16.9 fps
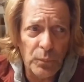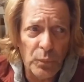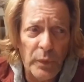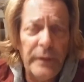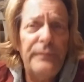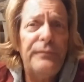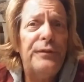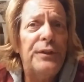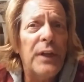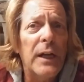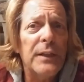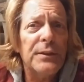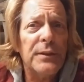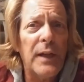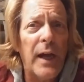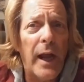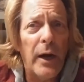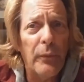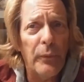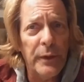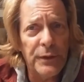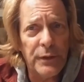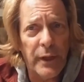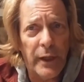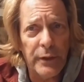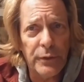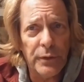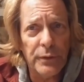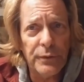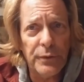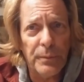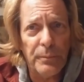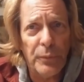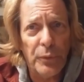We've just got it
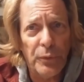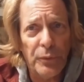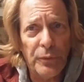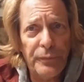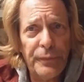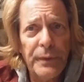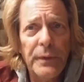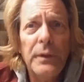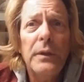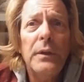rescheduled to move.